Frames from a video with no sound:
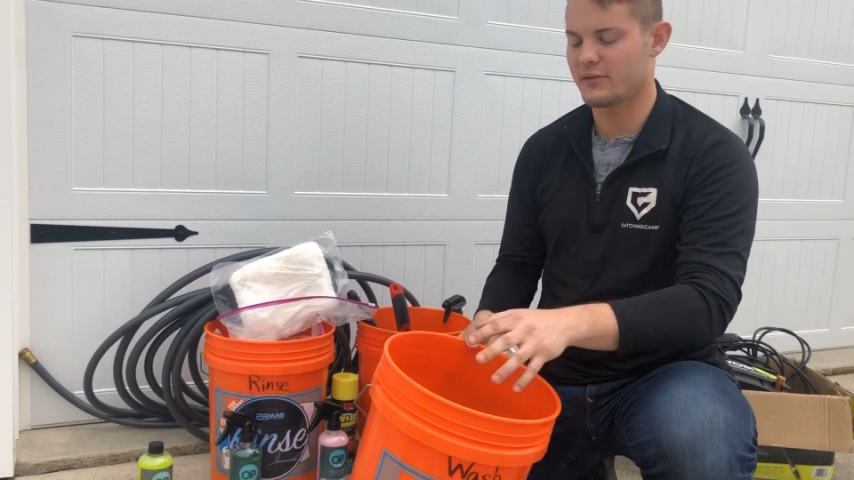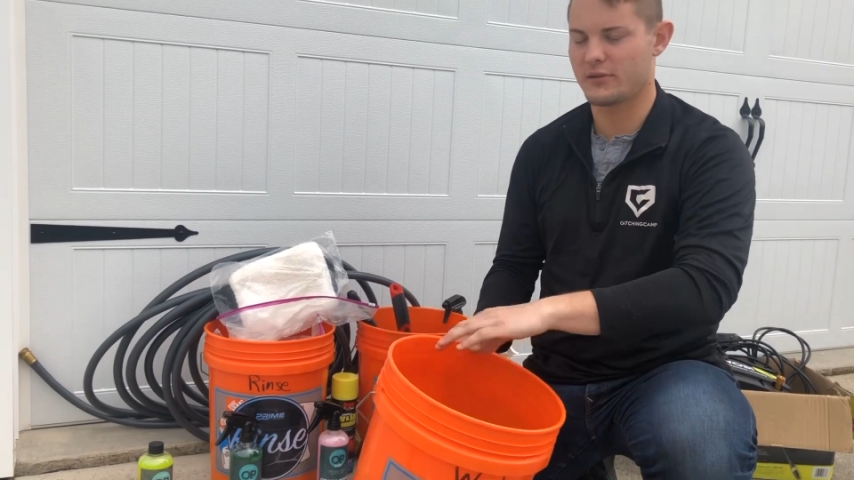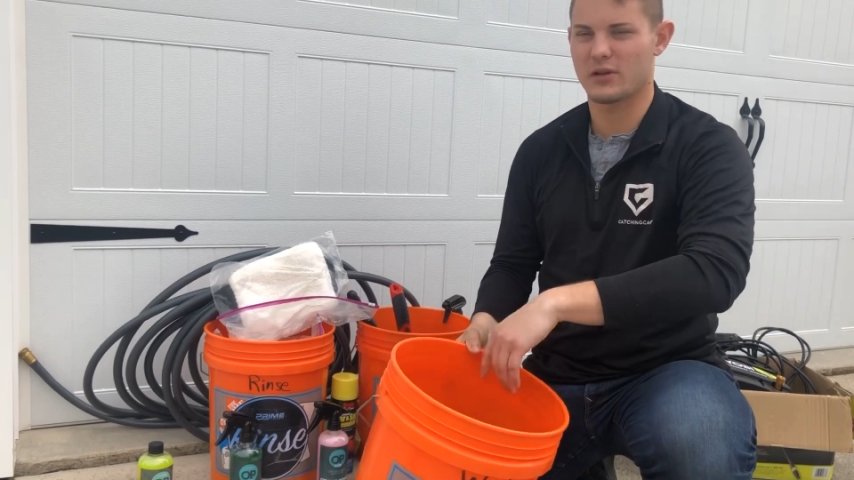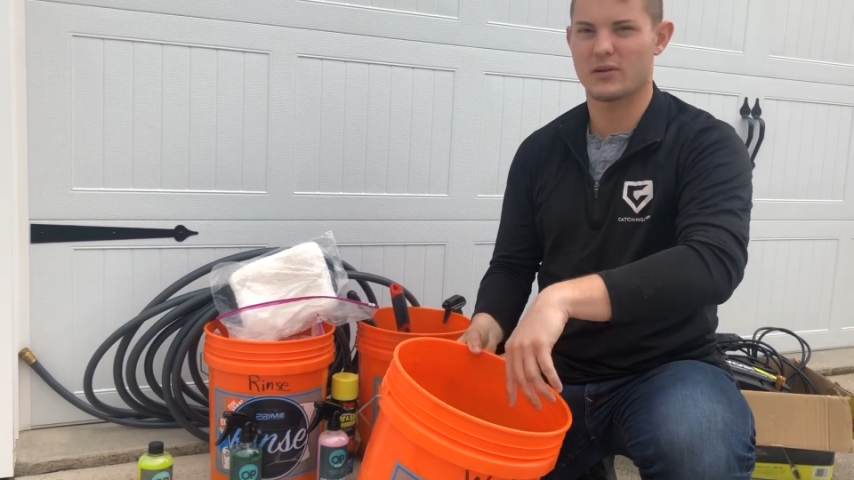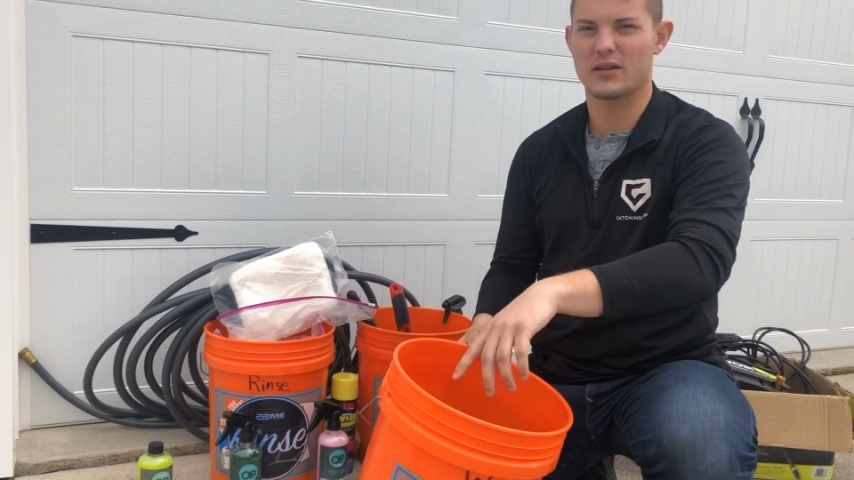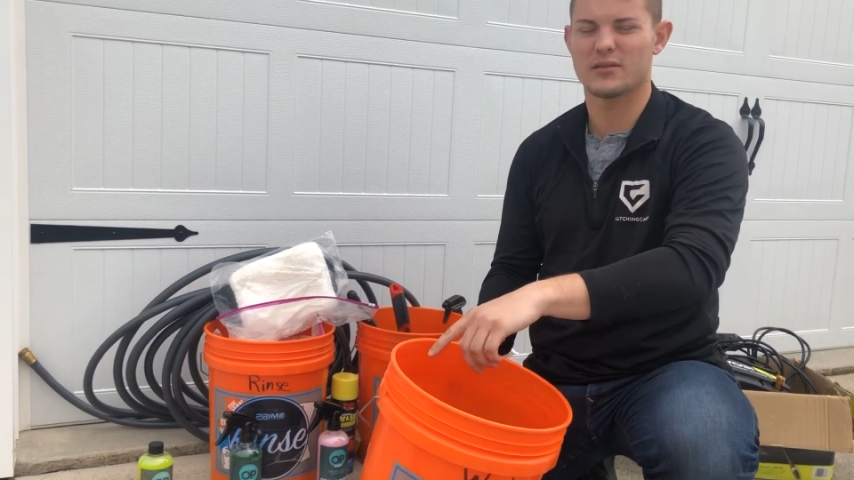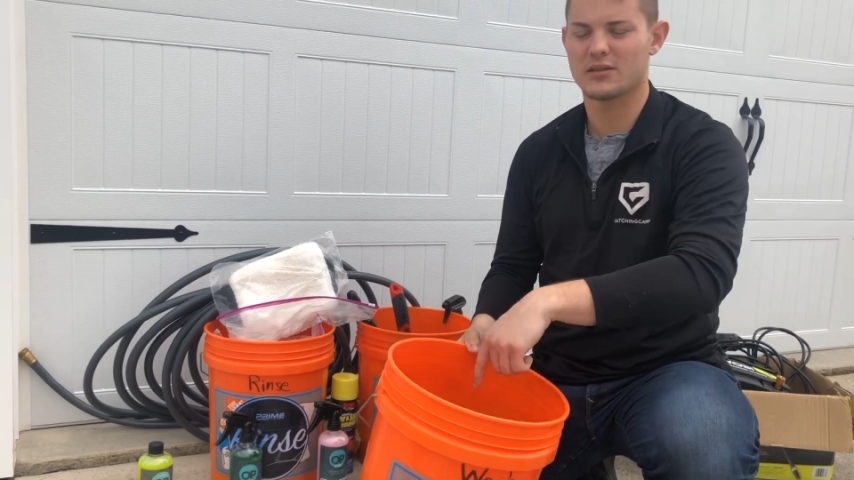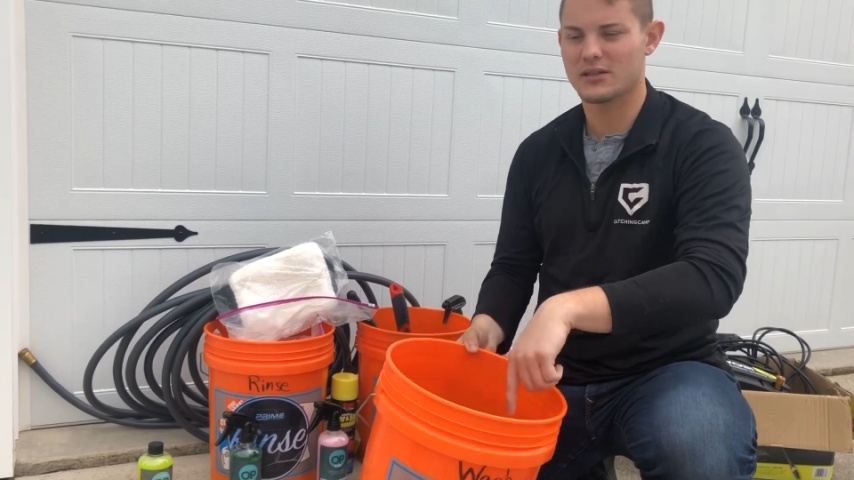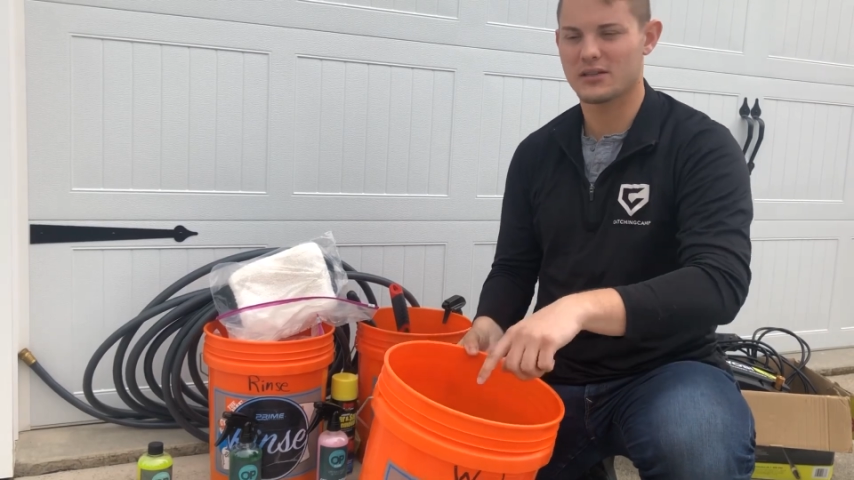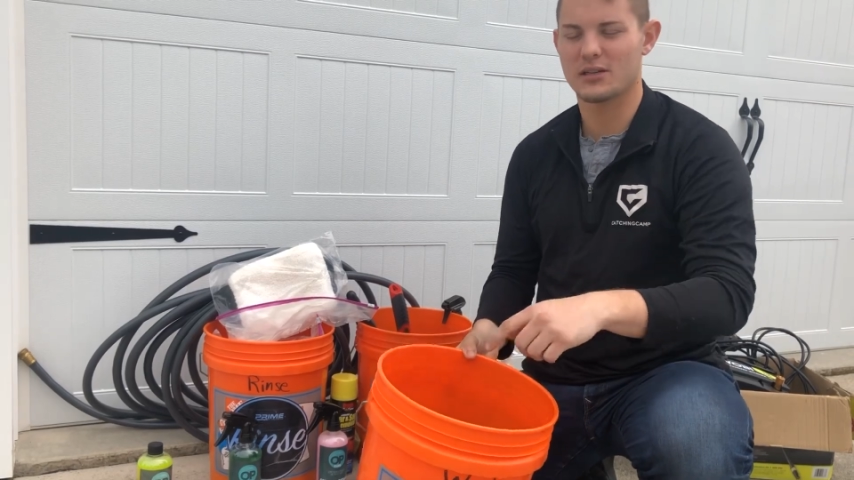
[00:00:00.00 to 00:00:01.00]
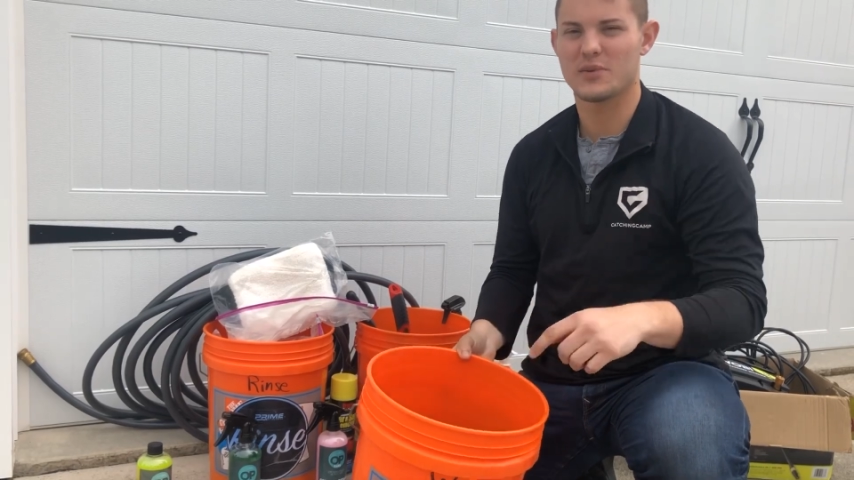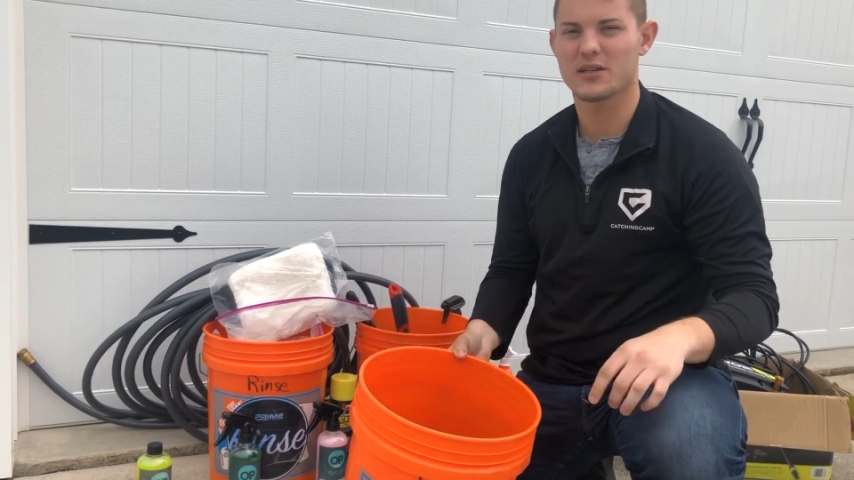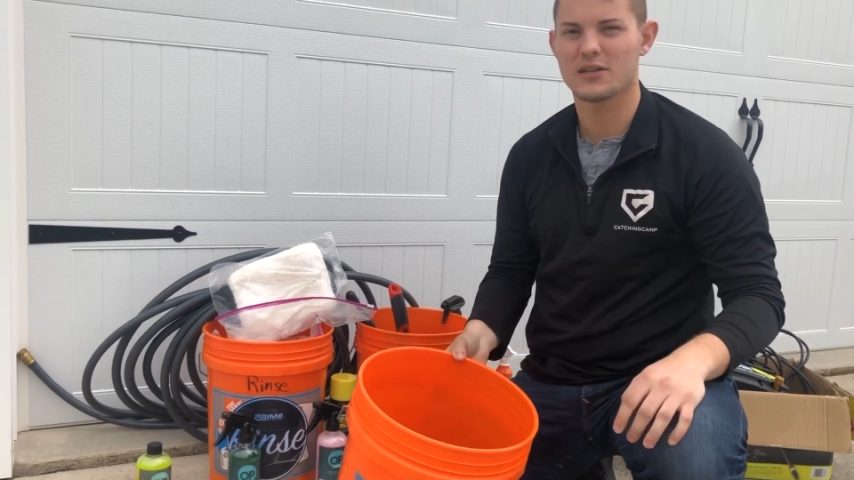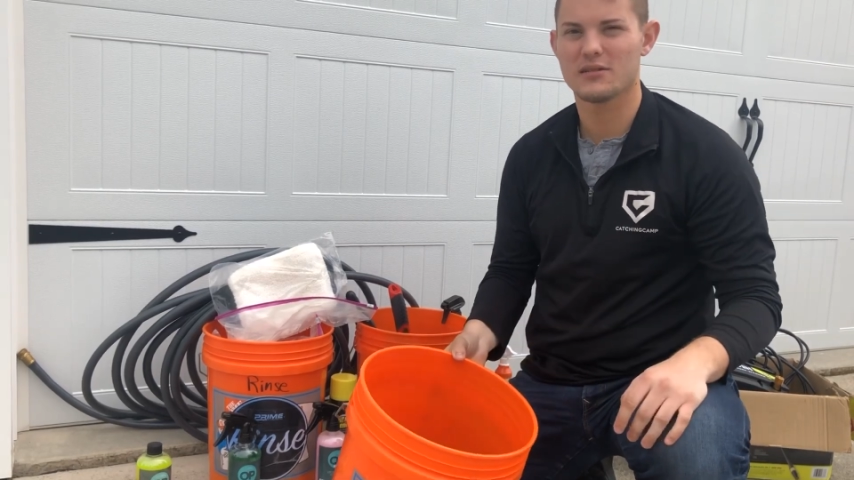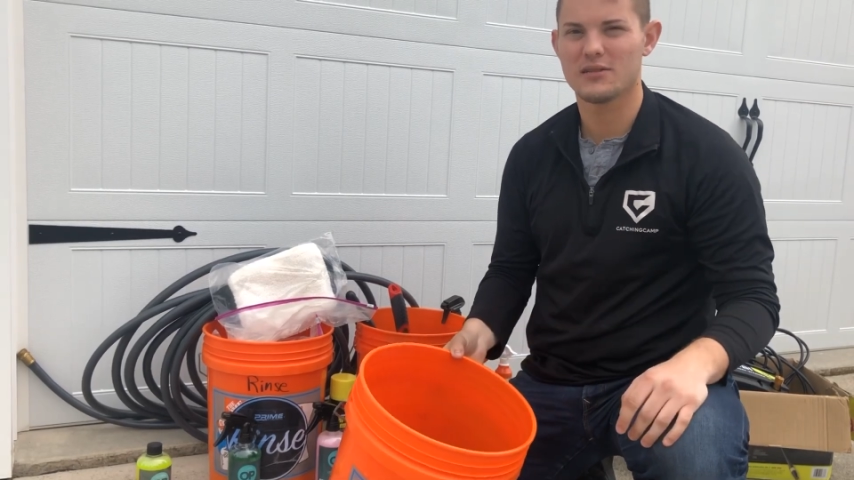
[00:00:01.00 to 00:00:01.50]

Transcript: floating around in your bucket.